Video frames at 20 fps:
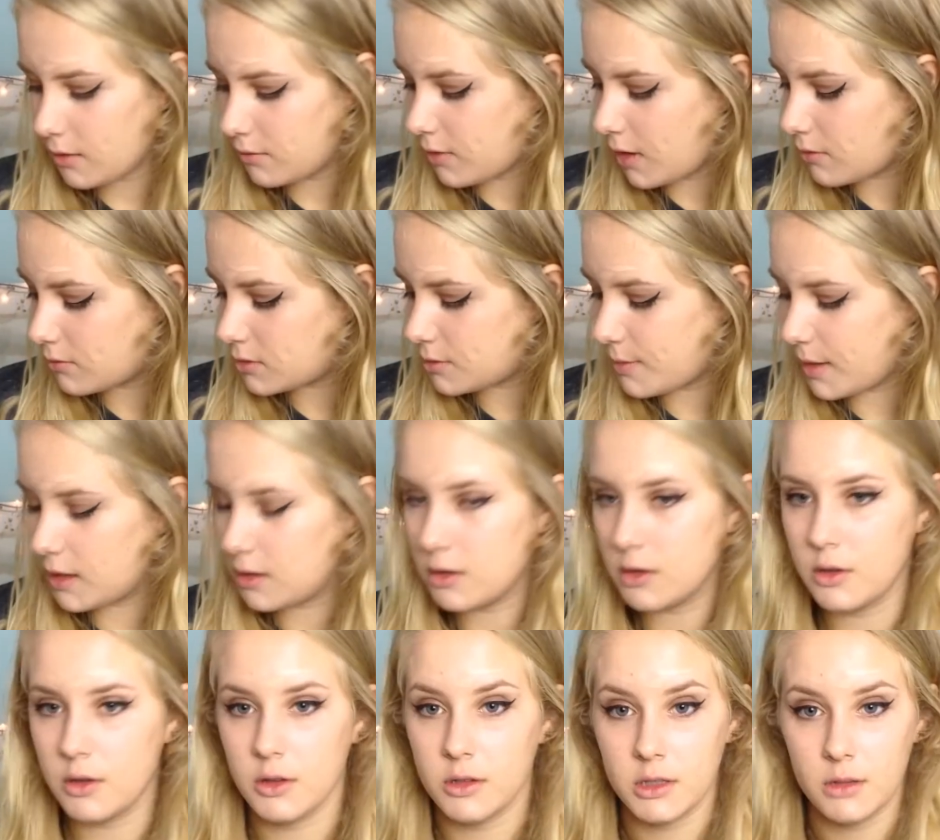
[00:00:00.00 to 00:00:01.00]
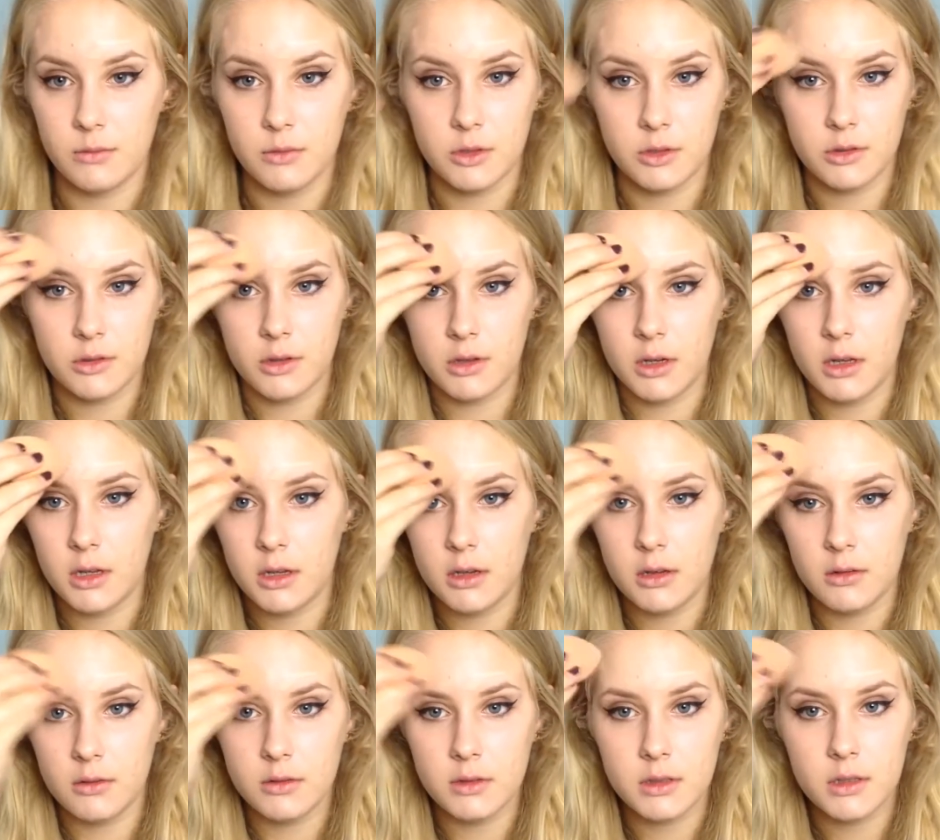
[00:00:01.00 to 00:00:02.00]
Around my nose I'm just going to
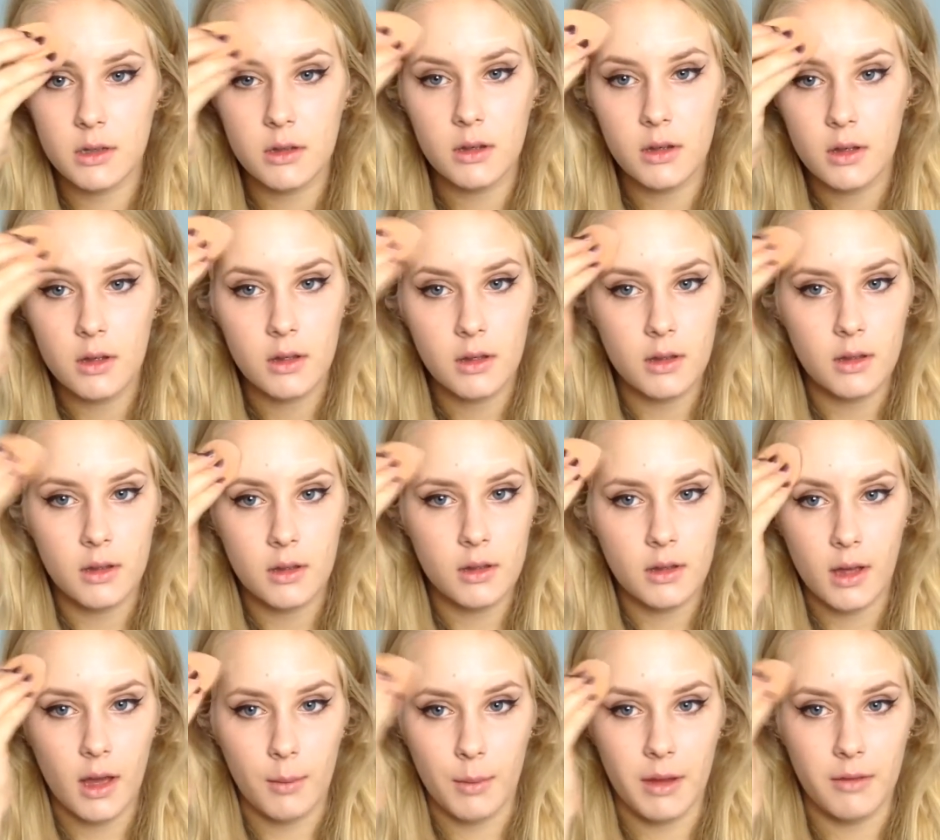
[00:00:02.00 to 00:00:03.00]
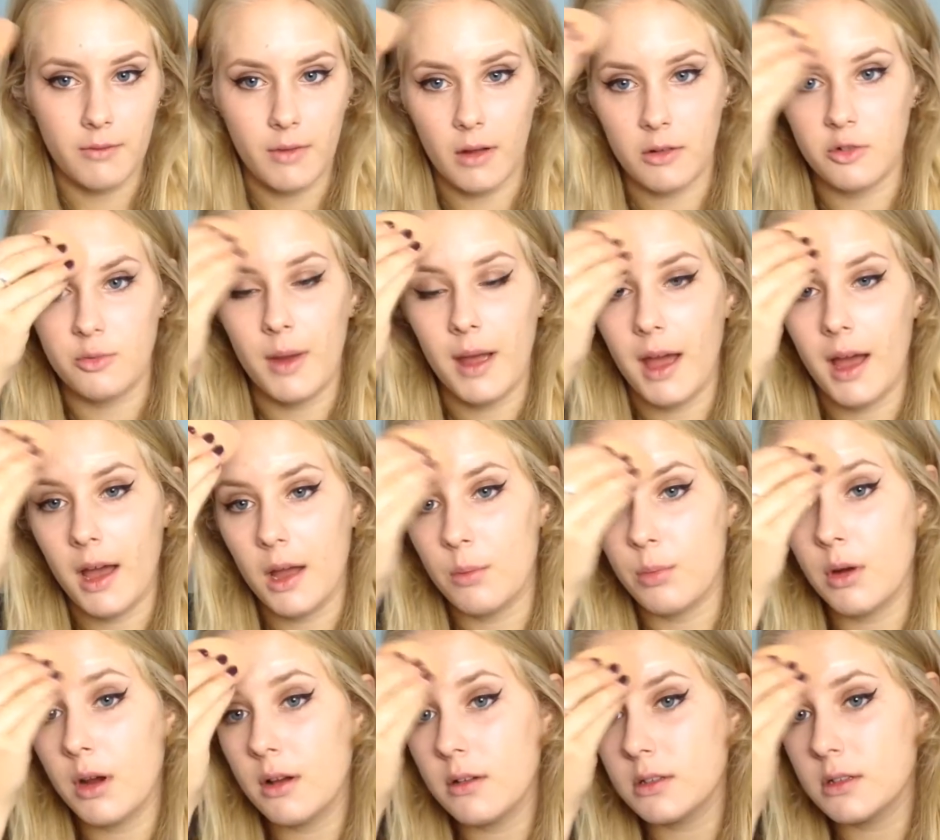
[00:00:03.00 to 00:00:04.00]
use, around my
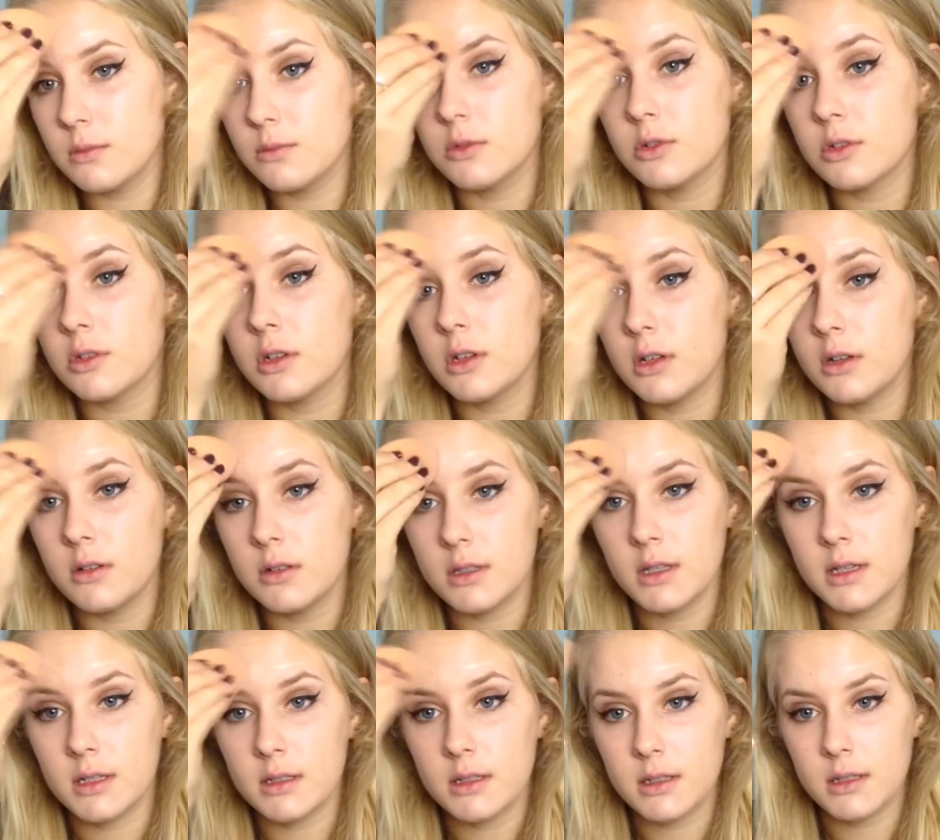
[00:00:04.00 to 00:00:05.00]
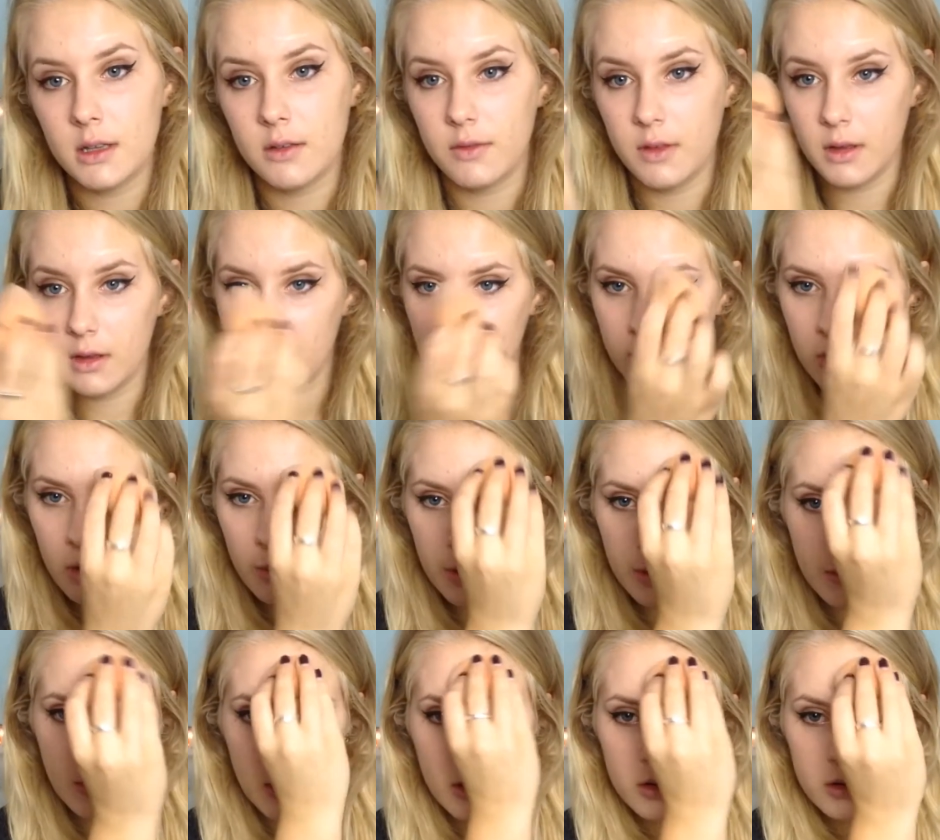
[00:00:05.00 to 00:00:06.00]
eyebrows I'm just going to use this, because I feel like I've got a
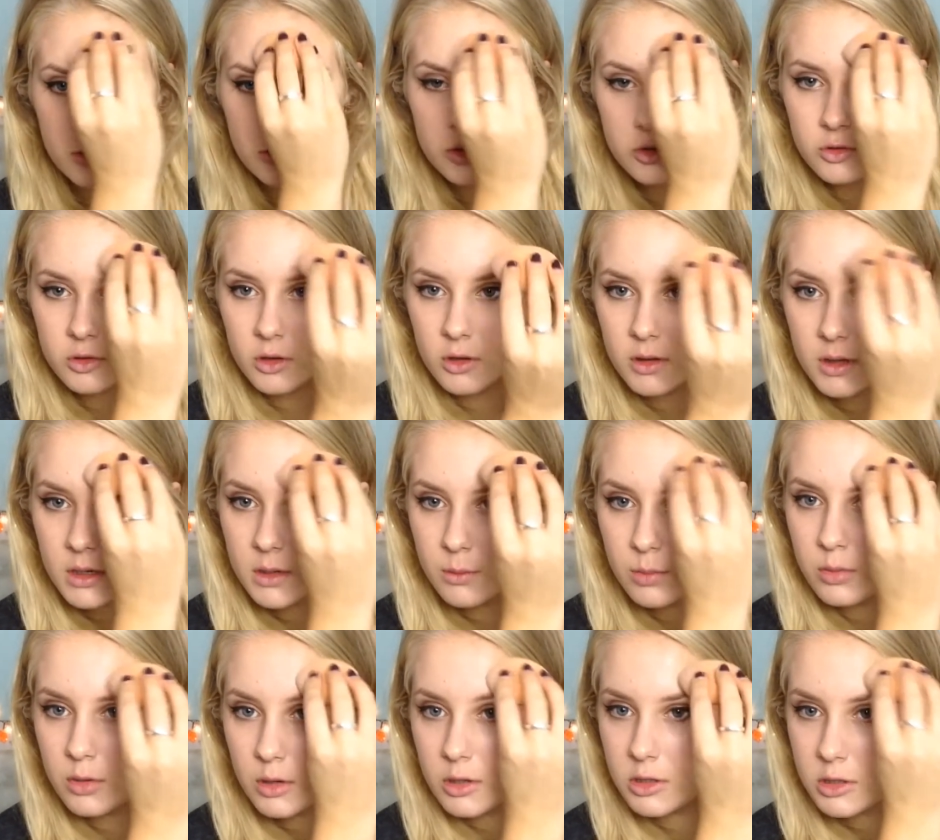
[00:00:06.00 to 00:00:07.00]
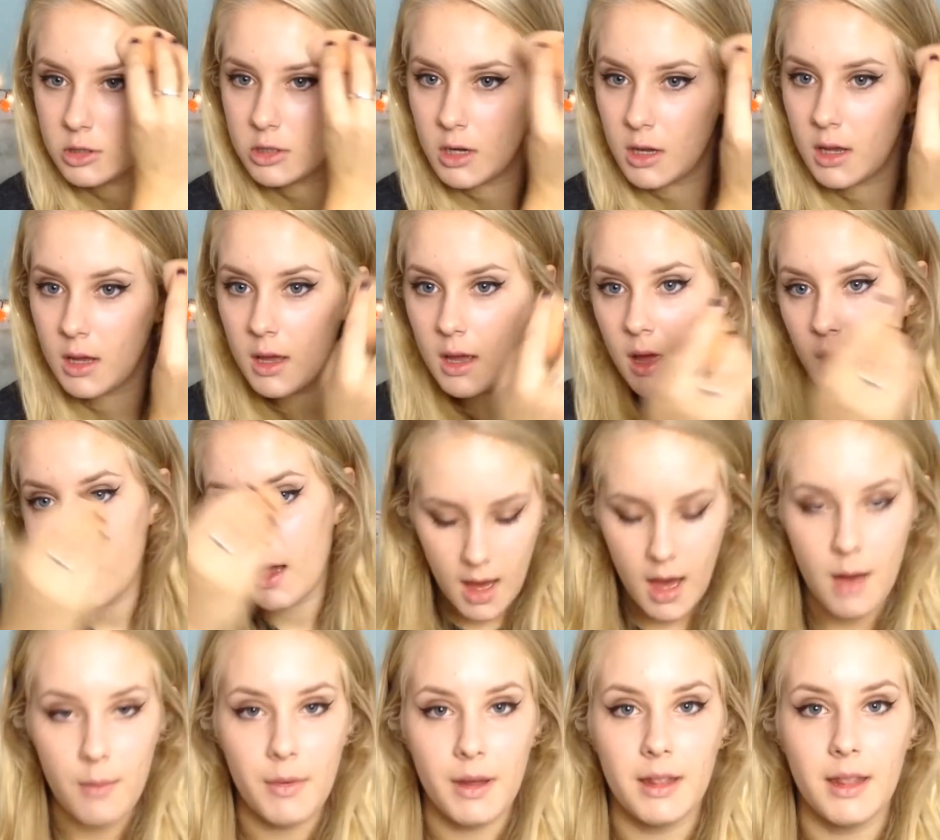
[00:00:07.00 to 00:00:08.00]
bit more control in a brush.
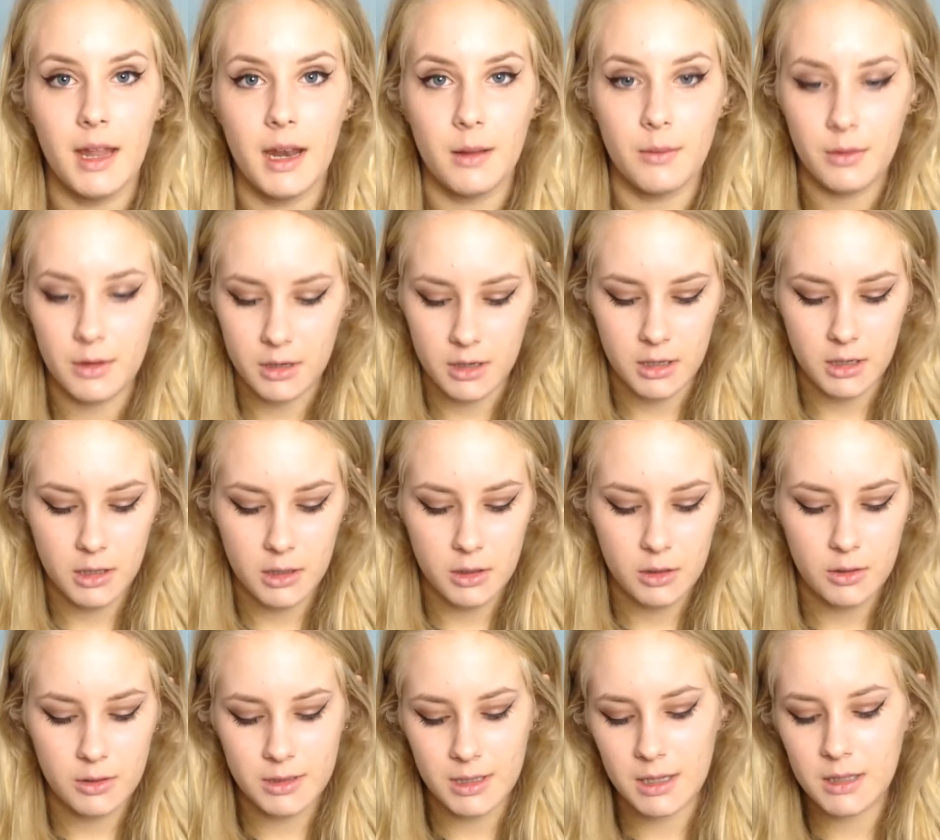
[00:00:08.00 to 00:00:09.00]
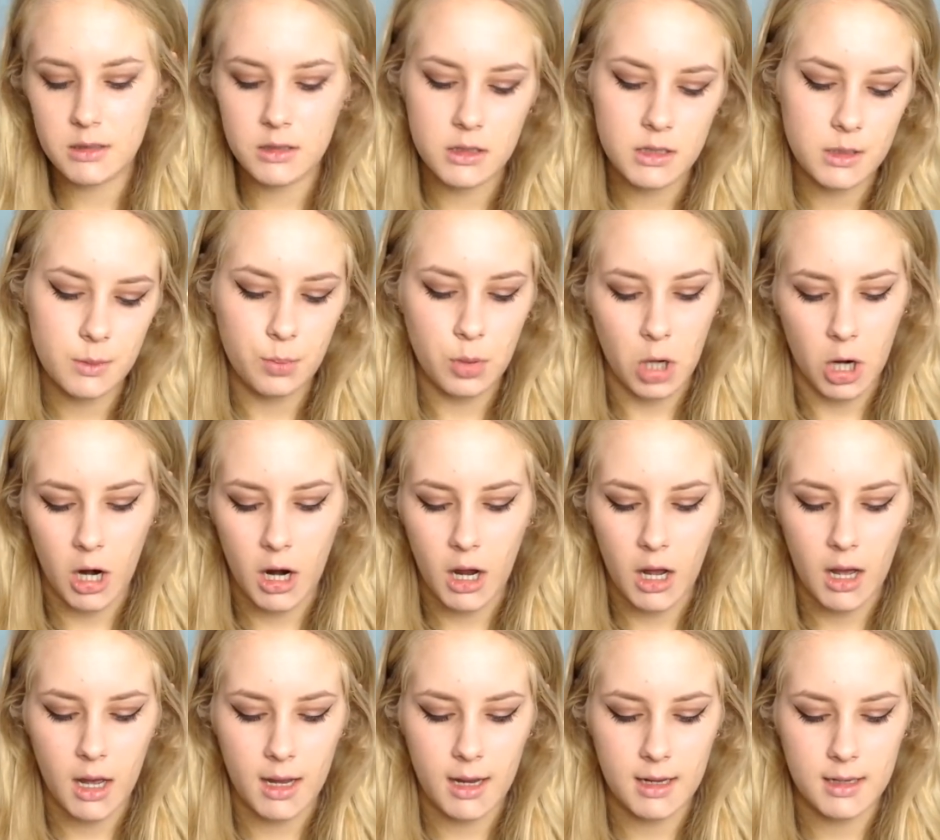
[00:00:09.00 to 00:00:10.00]
And then I'm going to use, as no
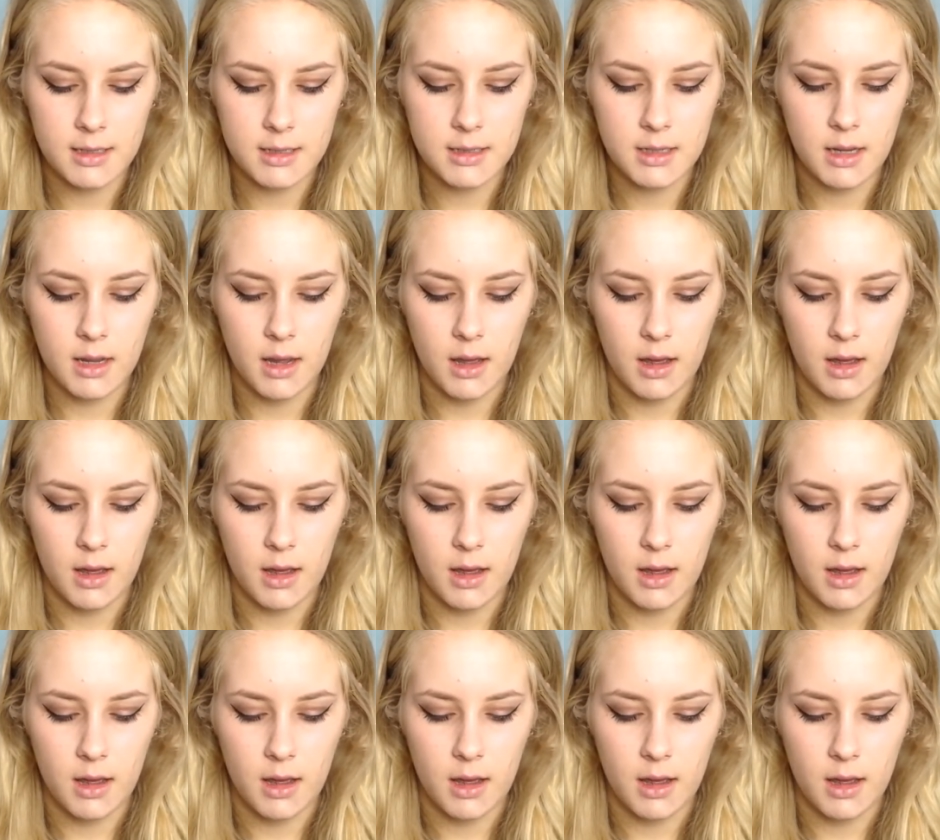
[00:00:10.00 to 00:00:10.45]
surprise,